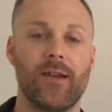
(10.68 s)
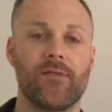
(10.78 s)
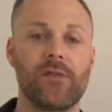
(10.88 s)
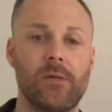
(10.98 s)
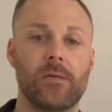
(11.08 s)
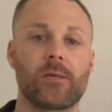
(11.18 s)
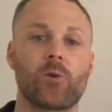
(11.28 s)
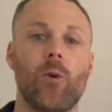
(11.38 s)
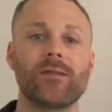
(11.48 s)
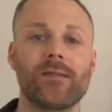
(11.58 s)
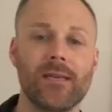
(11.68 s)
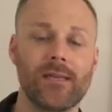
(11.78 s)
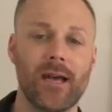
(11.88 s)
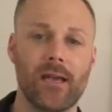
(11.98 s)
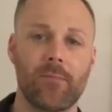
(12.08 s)
Now this is a
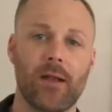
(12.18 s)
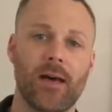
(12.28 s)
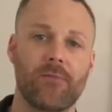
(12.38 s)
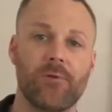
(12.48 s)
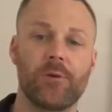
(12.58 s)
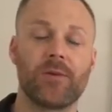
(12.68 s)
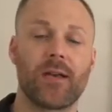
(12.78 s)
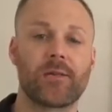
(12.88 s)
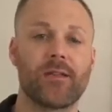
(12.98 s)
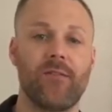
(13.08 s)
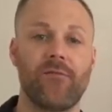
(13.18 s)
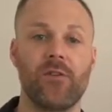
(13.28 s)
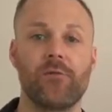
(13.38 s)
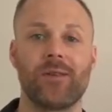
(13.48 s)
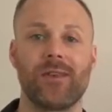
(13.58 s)
20-day plan which is actually
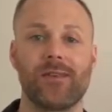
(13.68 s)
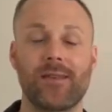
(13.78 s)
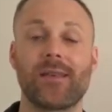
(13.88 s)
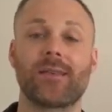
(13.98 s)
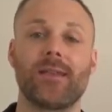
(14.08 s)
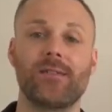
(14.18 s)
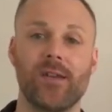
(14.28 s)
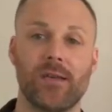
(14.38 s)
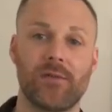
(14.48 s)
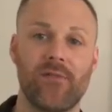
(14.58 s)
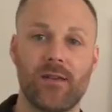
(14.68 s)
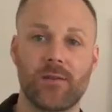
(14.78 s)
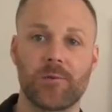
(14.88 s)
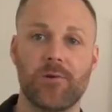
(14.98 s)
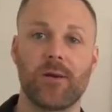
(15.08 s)
fusing 16 years of
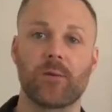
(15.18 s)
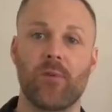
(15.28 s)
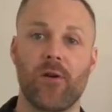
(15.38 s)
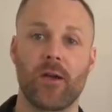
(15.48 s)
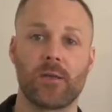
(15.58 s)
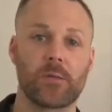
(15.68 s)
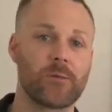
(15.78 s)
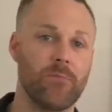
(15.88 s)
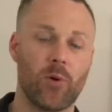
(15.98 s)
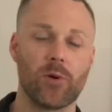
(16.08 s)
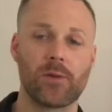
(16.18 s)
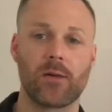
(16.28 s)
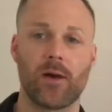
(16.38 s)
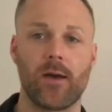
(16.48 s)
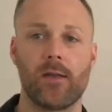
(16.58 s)
industry experience, sports
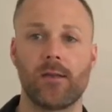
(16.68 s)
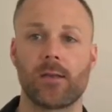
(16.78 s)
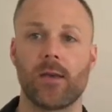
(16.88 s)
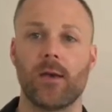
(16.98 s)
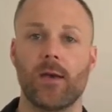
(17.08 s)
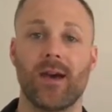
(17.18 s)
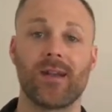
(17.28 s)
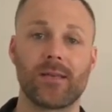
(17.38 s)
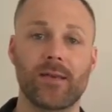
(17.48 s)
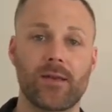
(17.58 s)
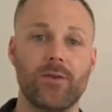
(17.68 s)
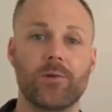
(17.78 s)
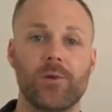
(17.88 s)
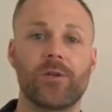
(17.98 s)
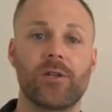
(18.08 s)
science, holistic
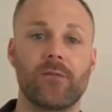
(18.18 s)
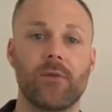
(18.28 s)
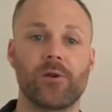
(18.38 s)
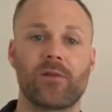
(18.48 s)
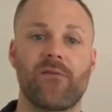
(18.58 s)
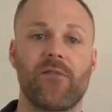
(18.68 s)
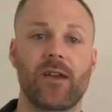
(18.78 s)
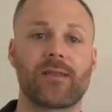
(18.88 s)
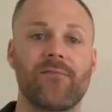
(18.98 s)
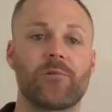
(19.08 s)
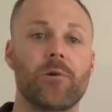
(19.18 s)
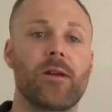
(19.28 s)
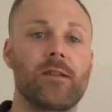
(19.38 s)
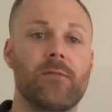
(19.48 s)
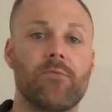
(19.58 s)
nutrition and the most effective
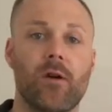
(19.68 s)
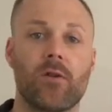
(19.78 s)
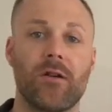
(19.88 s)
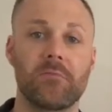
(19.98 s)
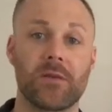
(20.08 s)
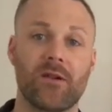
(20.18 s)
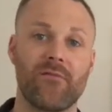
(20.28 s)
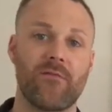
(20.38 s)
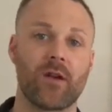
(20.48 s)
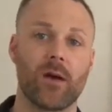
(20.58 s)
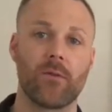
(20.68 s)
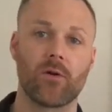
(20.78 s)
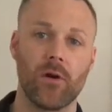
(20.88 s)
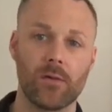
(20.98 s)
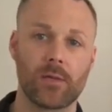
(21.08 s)
training programs that I've ever come
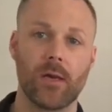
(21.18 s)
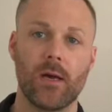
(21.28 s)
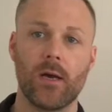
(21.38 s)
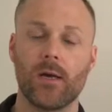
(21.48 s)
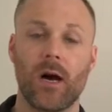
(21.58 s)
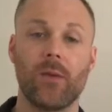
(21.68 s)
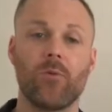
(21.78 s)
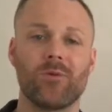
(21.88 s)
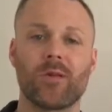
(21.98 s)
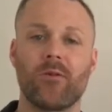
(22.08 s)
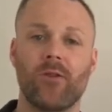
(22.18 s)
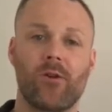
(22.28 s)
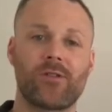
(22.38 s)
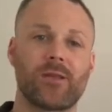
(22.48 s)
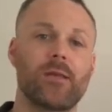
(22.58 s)
across. I'm also
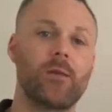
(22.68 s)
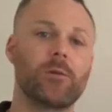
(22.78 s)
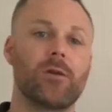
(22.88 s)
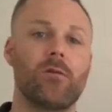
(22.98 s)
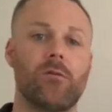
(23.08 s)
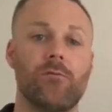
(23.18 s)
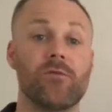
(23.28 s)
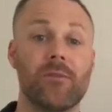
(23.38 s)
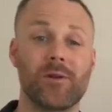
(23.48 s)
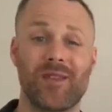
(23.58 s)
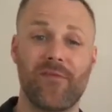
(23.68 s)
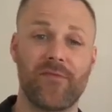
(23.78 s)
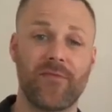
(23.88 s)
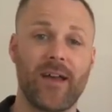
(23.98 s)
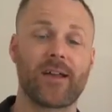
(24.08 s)
going to teach you the most
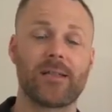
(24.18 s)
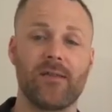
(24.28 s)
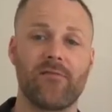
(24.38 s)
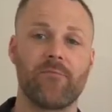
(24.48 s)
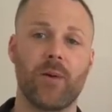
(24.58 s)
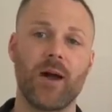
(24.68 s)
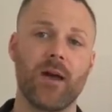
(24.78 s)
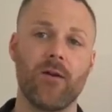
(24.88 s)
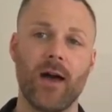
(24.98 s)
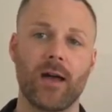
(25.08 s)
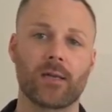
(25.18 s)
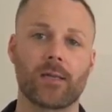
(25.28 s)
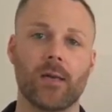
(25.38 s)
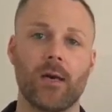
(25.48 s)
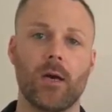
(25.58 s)
effective
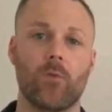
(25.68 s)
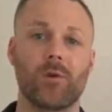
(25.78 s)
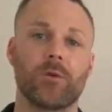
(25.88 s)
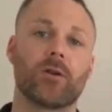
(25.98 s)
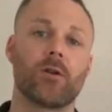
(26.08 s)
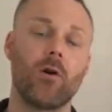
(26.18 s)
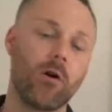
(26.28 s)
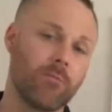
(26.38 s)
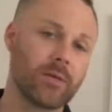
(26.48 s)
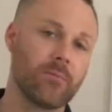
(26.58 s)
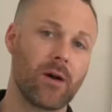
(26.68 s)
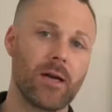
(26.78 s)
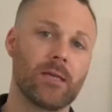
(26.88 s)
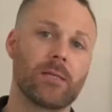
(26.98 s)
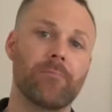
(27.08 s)
biohacks which are going to
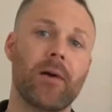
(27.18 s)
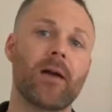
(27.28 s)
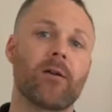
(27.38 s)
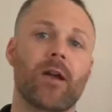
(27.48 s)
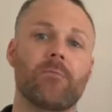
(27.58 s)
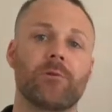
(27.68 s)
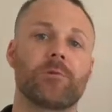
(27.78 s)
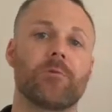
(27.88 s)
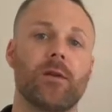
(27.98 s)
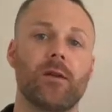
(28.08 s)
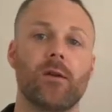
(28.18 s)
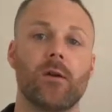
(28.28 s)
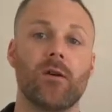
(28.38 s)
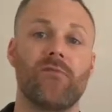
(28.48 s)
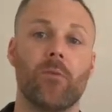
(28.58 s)
optimize the biochemistry
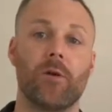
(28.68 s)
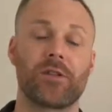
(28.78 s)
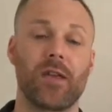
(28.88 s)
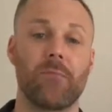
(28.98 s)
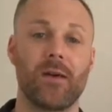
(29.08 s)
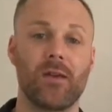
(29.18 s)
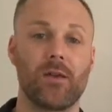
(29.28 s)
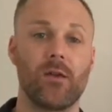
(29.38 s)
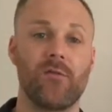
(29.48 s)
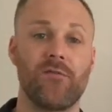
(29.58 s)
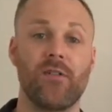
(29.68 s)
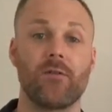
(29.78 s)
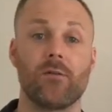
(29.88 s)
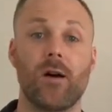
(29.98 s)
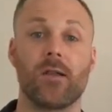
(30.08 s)
of your body and make you
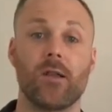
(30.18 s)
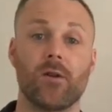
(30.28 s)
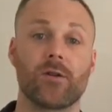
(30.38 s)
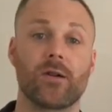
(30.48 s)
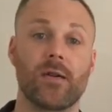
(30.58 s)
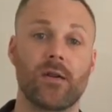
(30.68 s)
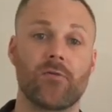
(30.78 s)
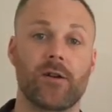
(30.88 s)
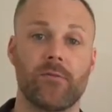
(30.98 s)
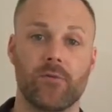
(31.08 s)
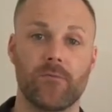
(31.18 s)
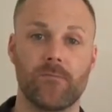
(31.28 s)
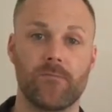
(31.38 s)
feel and look incredible.